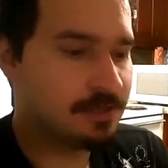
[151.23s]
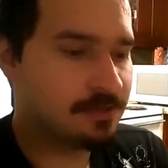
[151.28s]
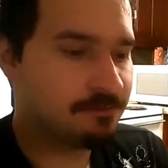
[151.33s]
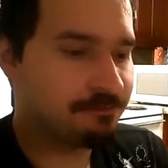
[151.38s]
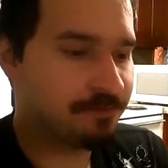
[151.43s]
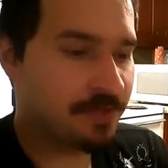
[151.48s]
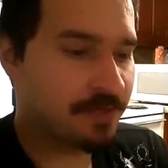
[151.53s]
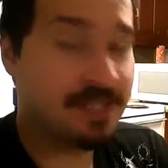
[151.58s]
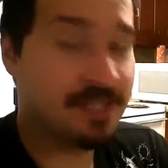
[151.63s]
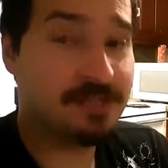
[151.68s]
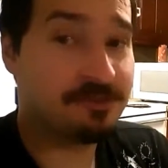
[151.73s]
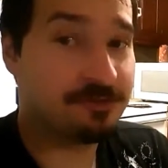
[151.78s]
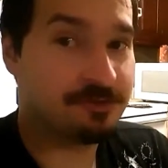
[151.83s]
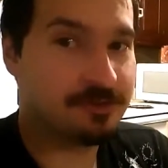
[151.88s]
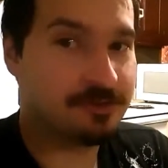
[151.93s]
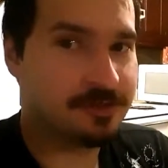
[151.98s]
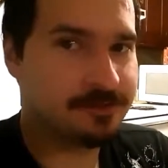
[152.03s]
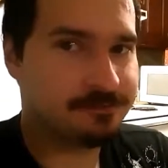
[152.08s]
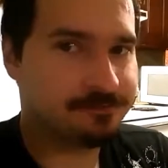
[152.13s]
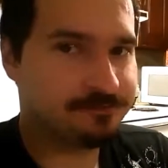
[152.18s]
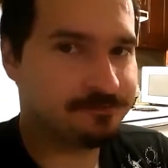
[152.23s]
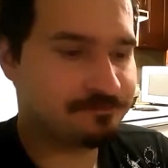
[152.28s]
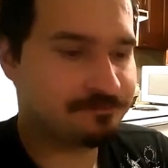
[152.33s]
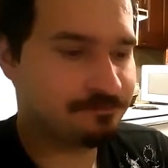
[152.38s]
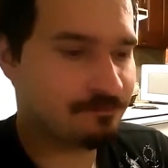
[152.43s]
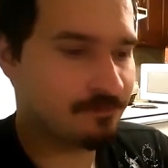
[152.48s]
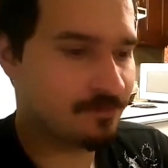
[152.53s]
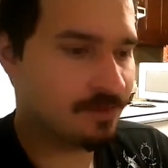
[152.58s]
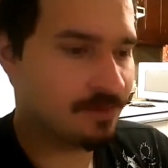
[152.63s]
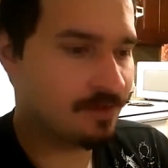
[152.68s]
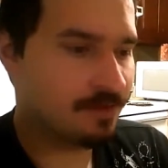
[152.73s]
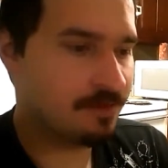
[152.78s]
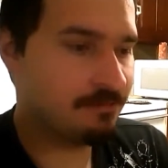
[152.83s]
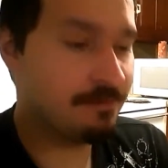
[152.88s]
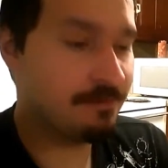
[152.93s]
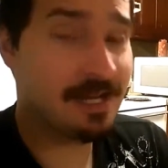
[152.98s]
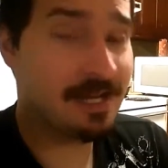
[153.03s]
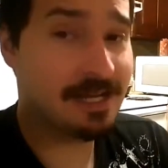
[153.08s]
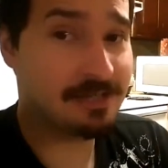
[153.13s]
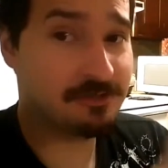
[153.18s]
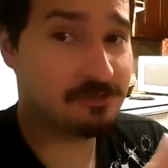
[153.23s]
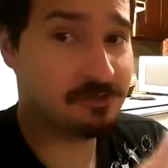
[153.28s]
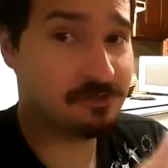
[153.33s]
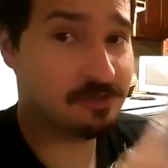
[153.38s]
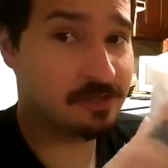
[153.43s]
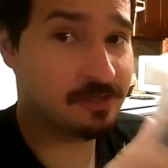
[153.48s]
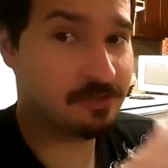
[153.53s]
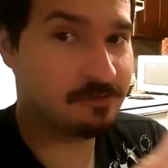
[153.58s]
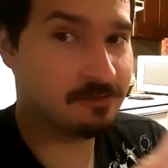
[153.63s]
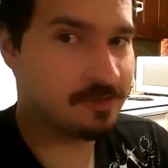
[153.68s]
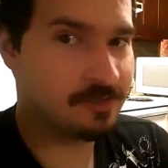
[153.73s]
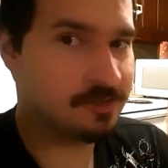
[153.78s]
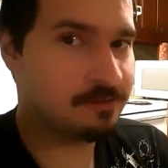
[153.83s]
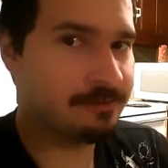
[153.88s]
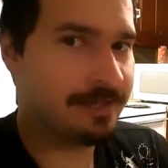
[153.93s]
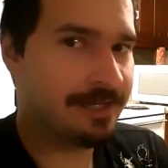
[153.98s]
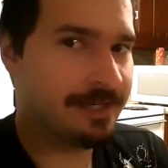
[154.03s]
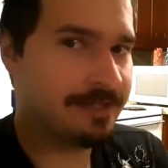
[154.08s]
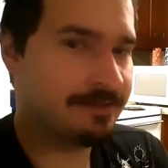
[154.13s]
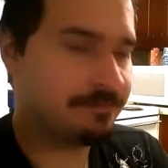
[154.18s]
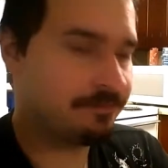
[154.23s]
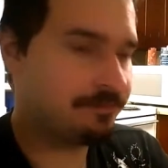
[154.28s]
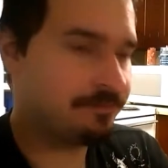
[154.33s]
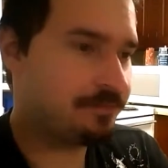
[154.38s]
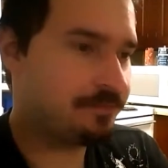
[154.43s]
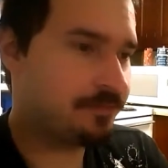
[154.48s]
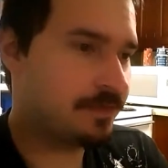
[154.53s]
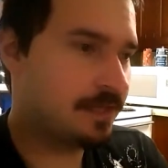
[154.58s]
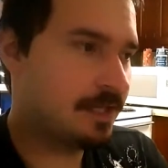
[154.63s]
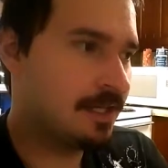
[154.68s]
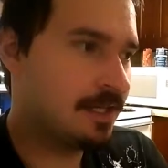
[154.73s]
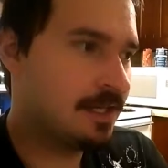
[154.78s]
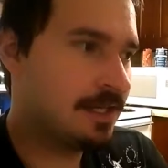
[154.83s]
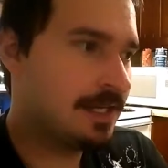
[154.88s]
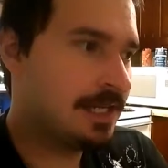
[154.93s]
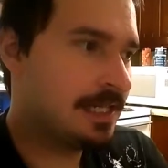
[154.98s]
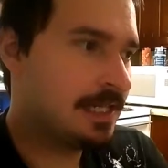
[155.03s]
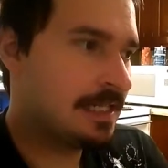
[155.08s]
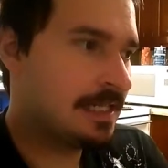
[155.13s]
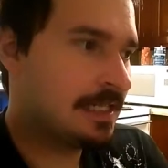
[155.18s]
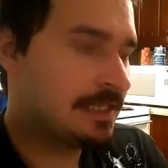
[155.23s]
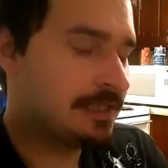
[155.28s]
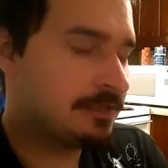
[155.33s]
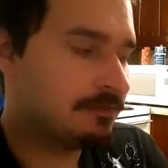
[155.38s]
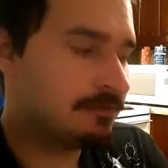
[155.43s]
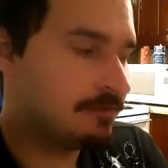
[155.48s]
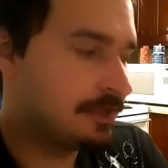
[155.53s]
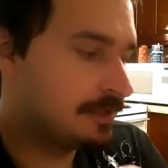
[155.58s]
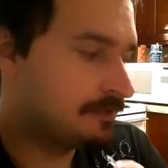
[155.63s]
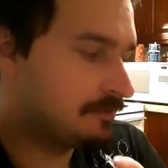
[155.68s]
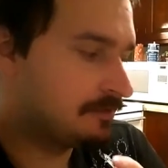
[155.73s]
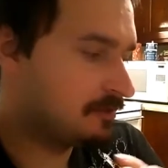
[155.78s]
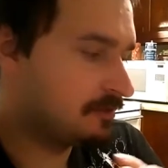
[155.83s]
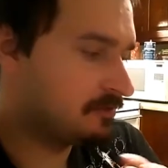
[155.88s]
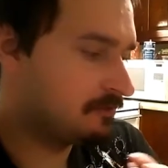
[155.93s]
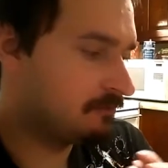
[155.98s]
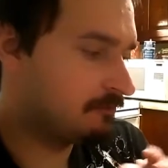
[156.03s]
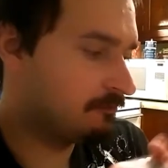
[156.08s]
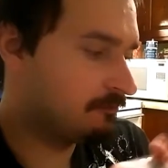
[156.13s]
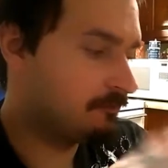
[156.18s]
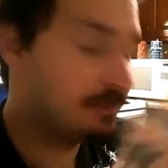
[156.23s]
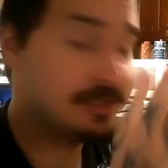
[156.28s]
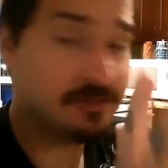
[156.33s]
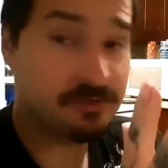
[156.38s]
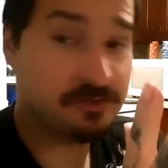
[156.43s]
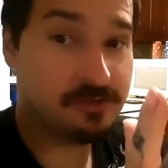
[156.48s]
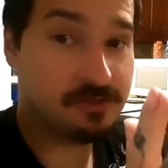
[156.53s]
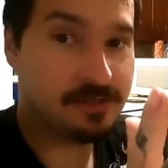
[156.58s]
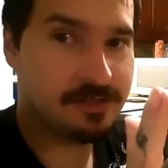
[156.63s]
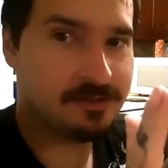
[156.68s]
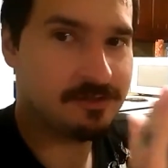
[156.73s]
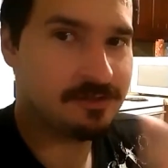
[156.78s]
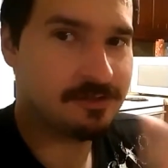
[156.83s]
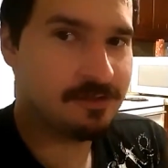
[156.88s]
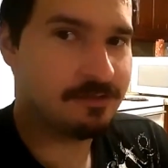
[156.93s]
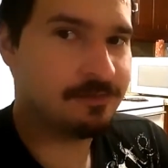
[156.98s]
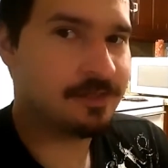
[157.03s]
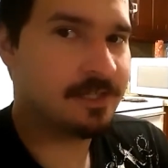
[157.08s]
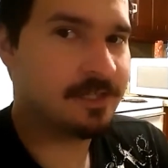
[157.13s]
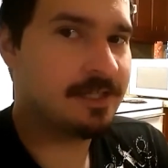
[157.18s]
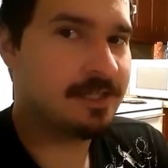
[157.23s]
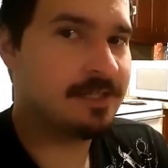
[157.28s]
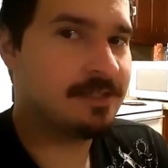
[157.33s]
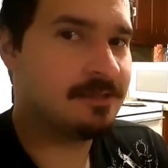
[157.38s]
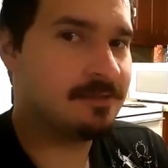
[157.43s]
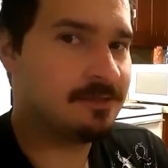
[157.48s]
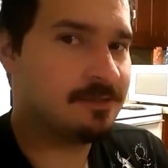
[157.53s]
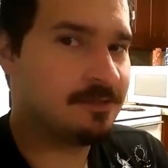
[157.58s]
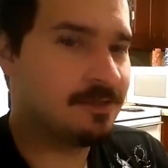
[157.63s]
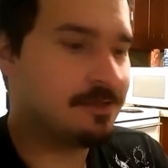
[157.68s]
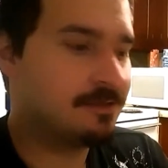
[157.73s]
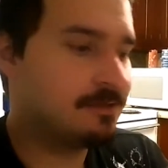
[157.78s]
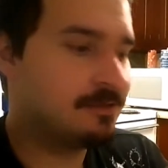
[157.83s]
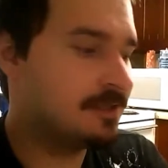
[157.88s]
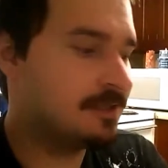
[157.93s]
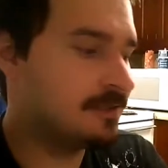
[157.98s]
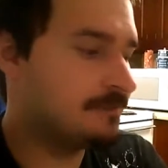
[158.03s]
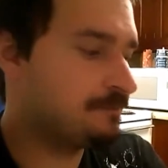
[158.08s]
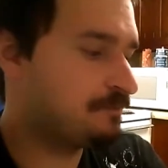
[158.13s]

easily. You might actually could go another pack. The richness, richness of the cakes is not